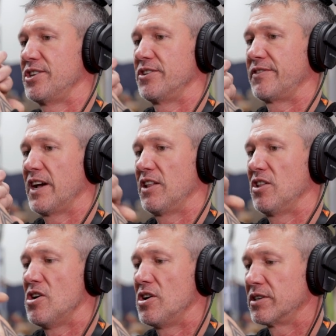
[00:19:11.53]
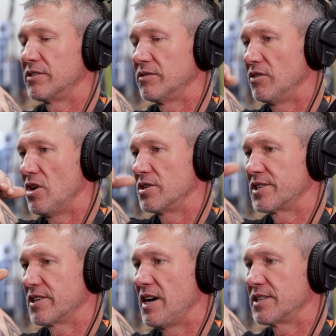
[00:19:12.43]
You know, you've got long, long
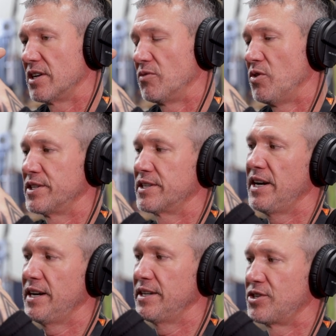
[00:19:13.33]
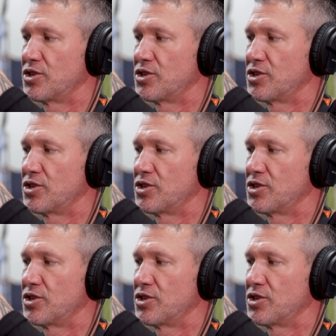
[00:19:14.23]
slots on one side,